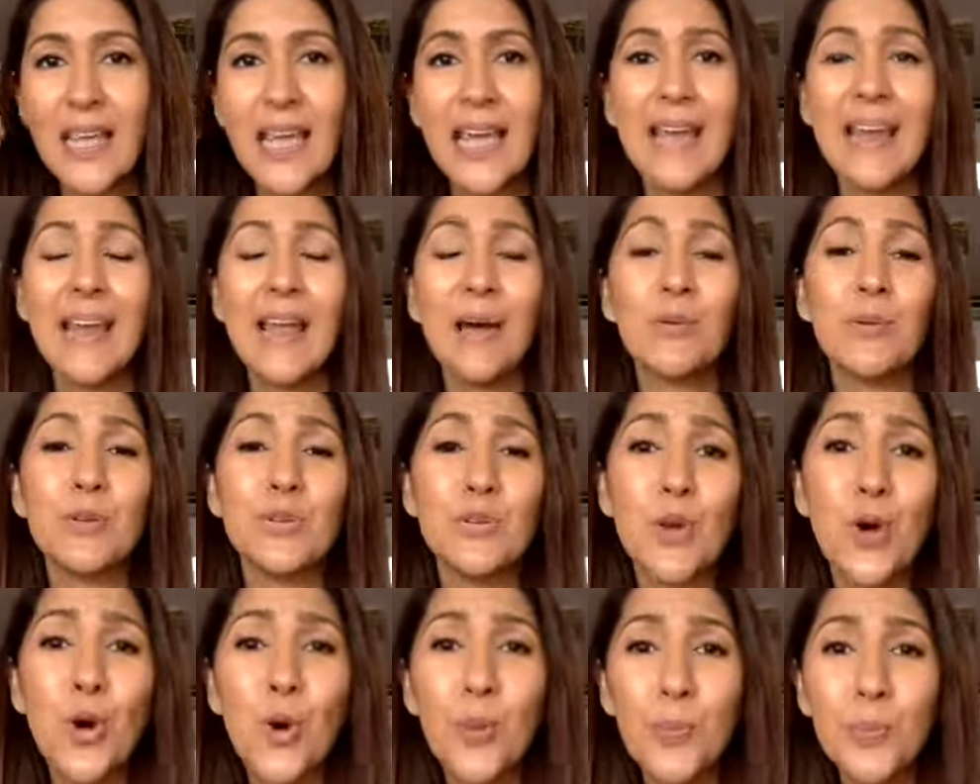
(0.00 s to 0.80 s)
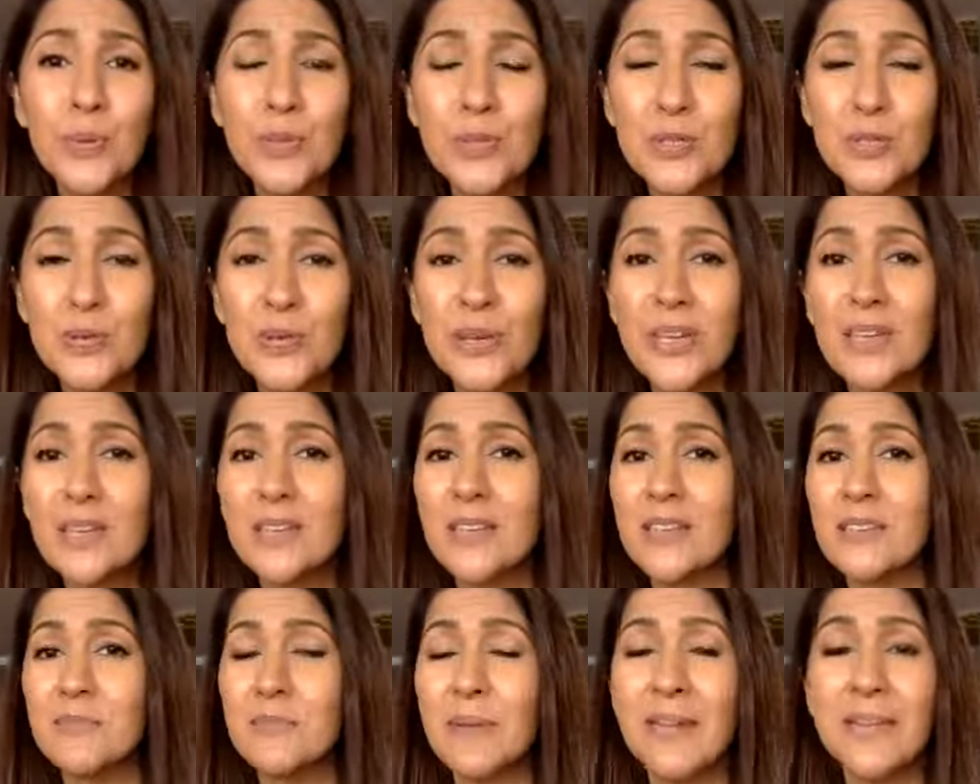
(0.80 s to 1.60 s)
And I was open to it
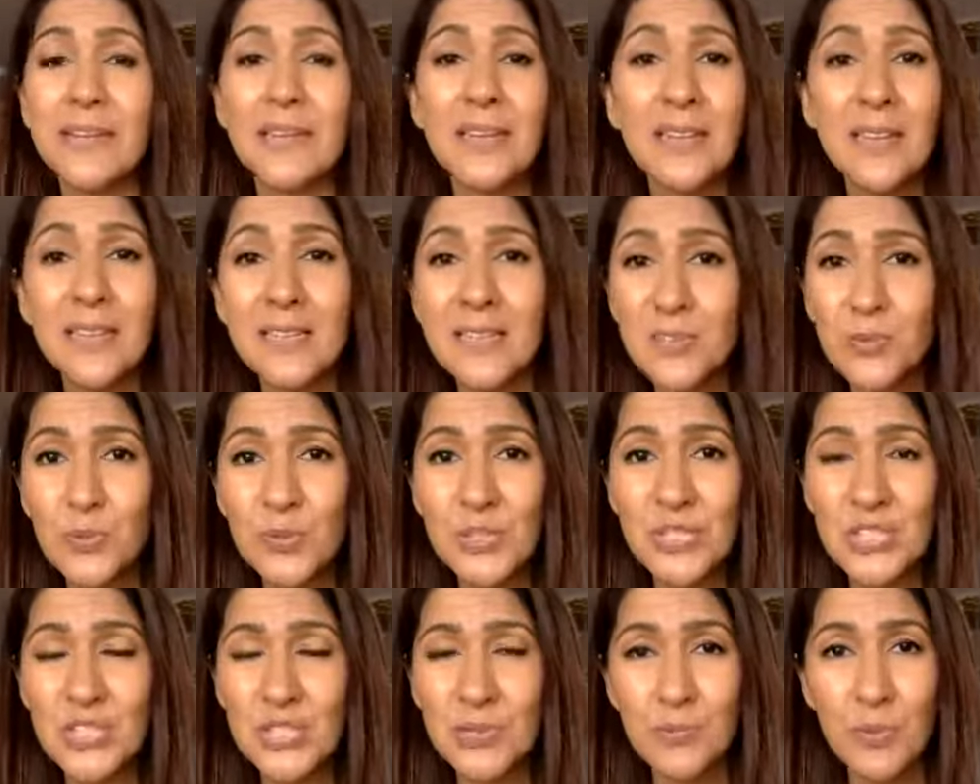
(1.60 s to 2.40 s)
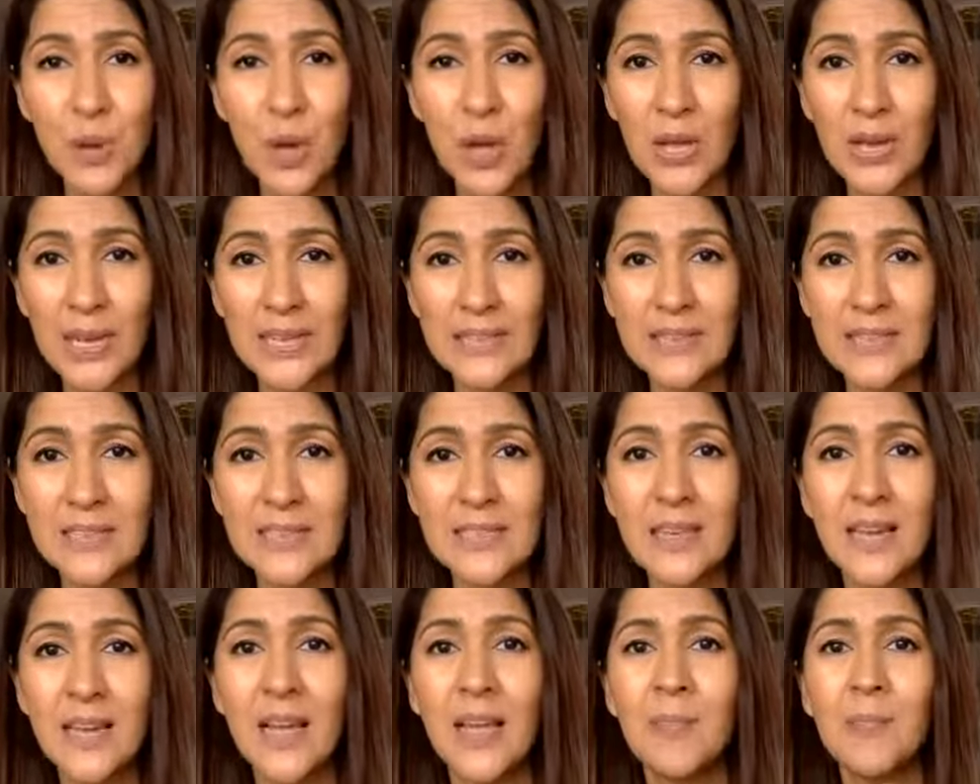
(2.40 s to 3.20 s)
because my kids were small at the
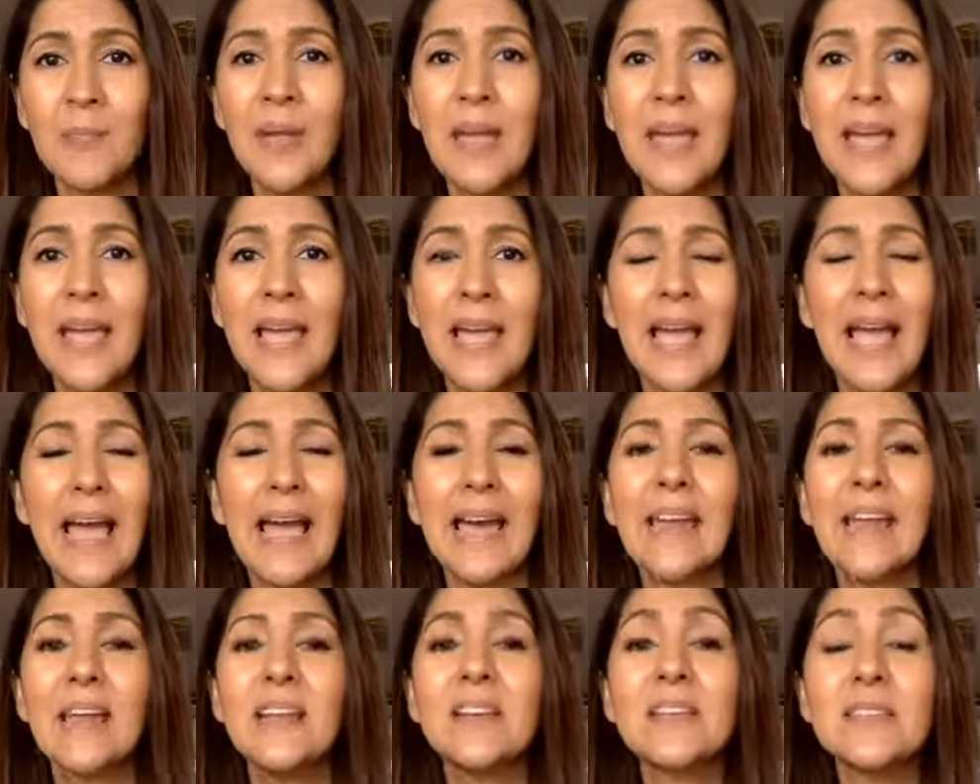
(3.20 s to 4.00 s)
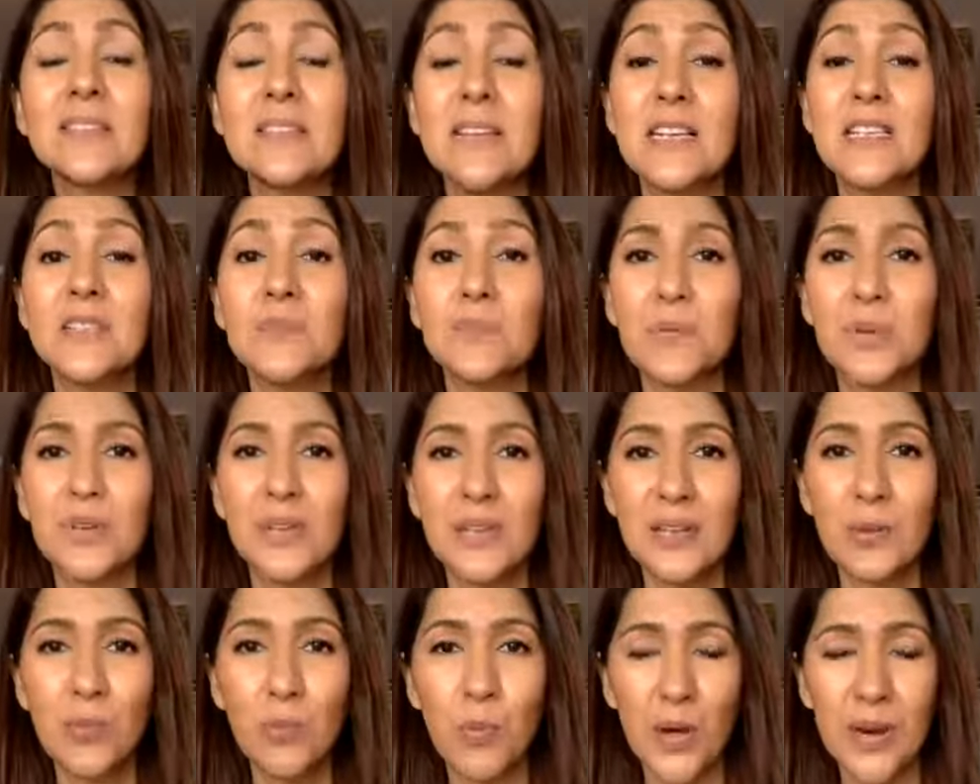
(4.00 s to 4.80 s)
time and I
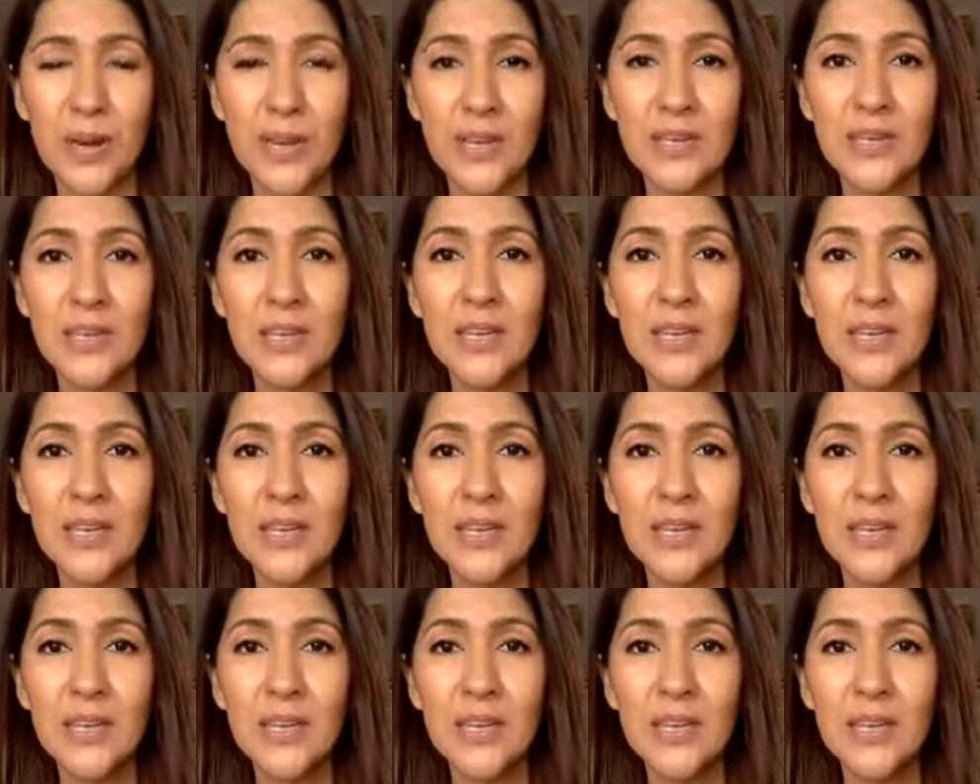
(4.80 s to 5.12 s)
desperately wanted